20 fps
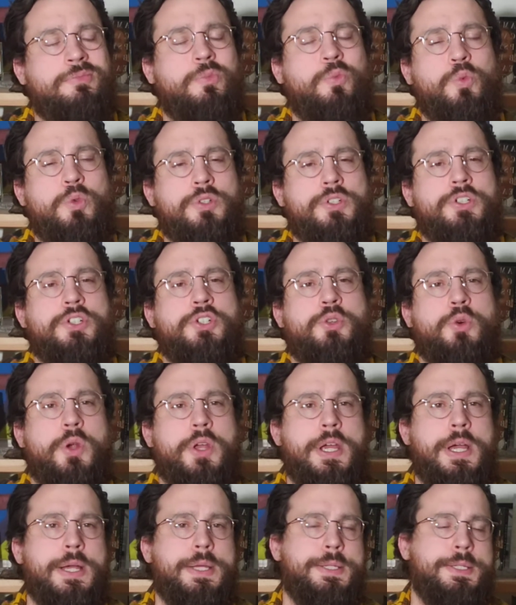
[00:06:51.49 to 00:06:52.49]
will
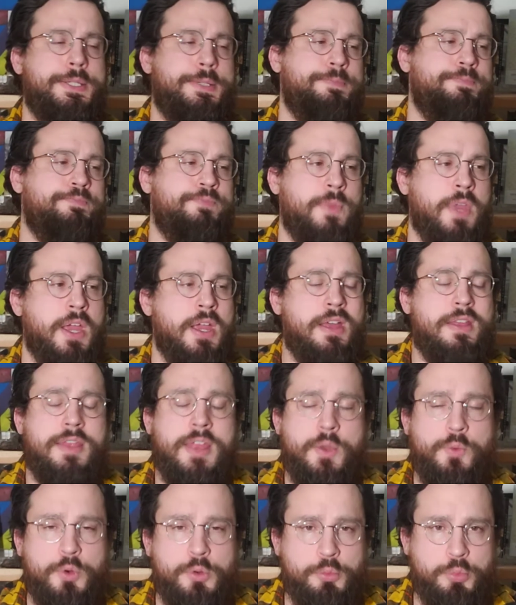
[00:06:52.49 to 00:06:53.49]
destroy us.
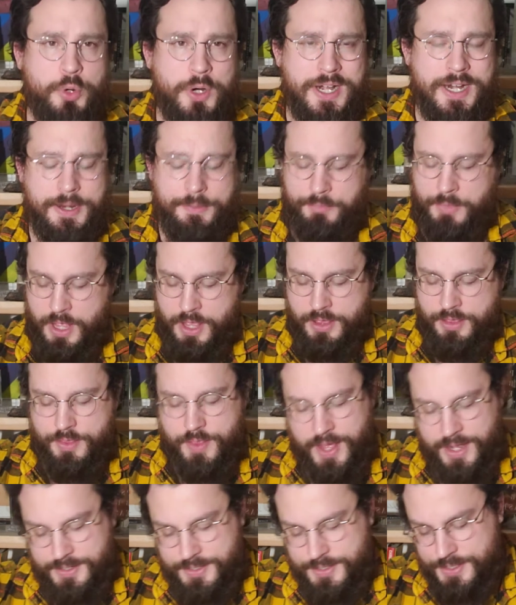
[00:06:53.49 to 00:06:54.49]
They will bring
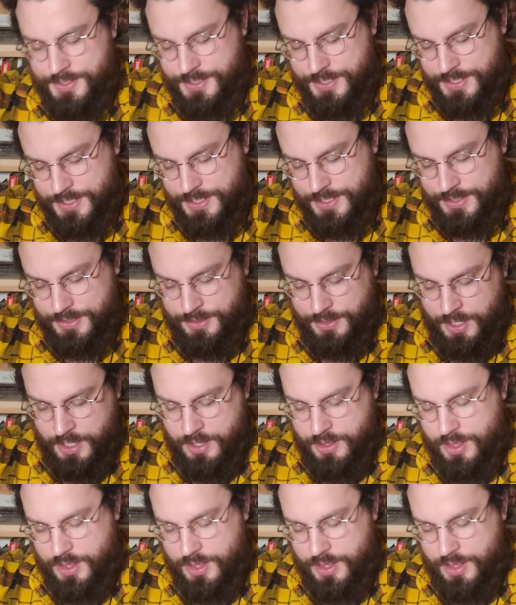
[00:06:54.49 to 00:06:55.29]
that disease.